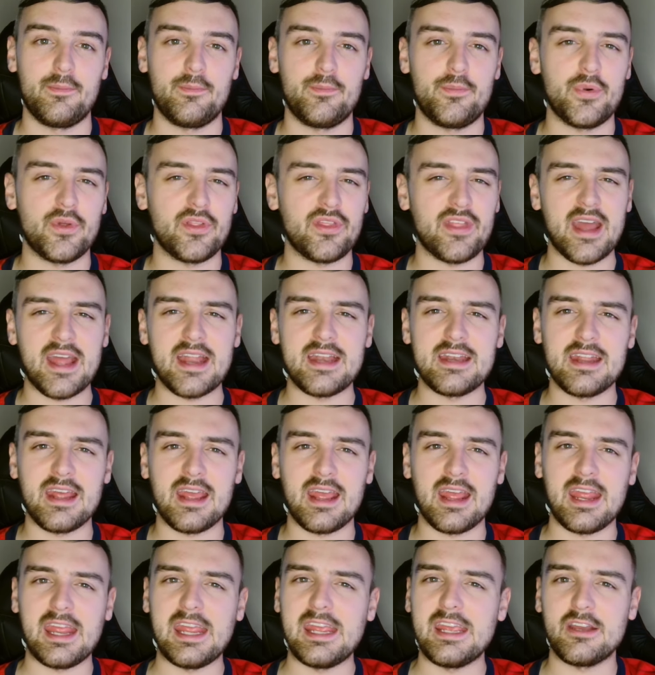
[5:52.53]
But then
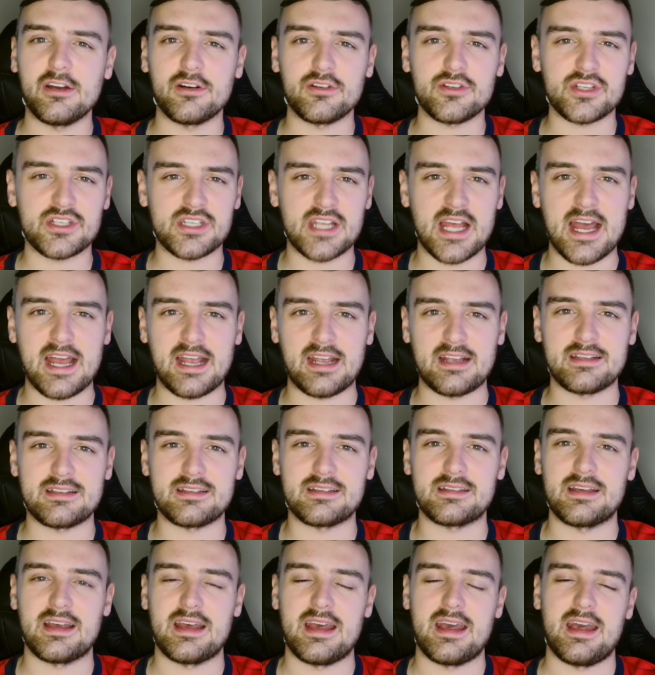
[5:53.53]
he got
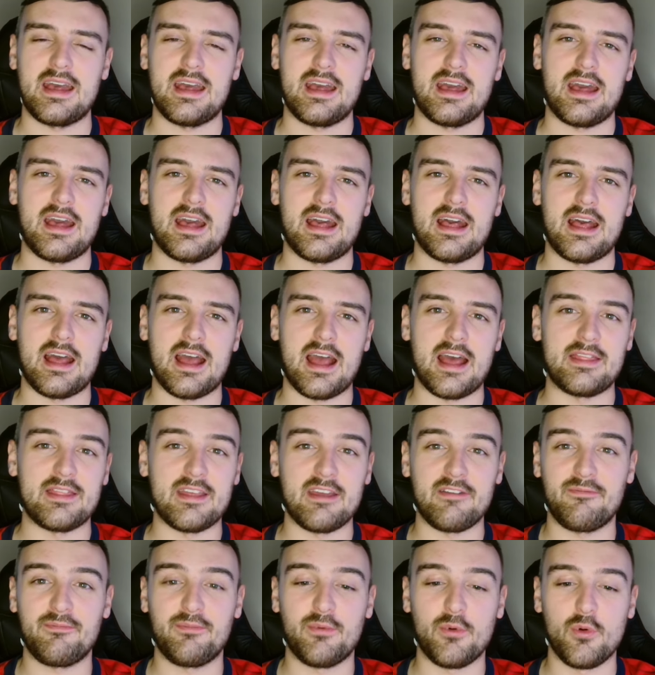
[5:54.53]
sacked, and
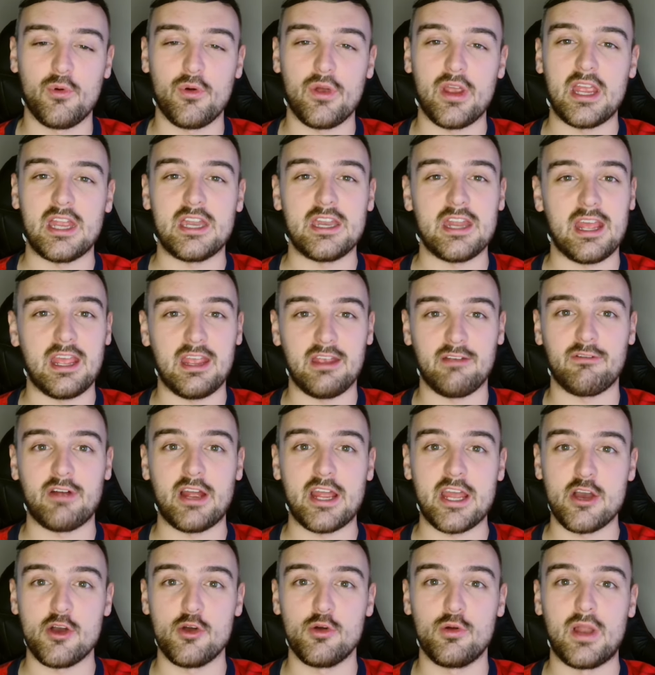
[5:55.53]
they've brought in
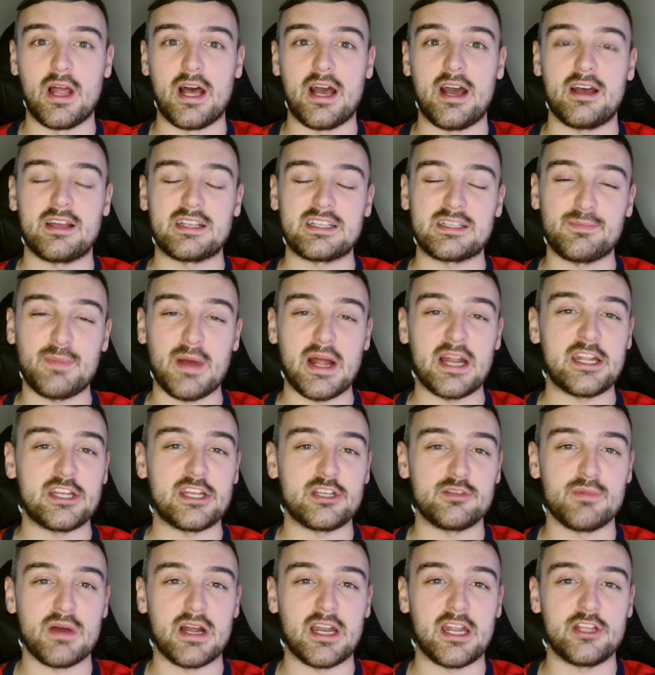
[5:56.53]
Iraola,
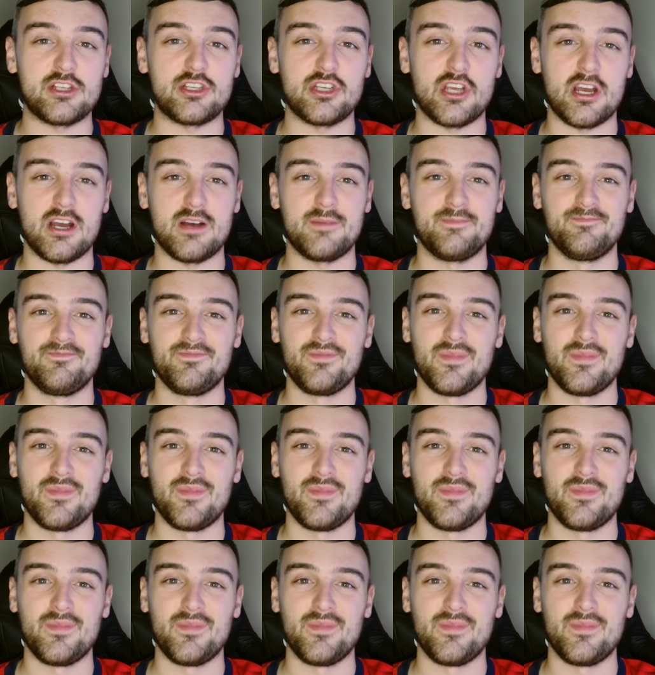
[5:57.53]
Spanish manager.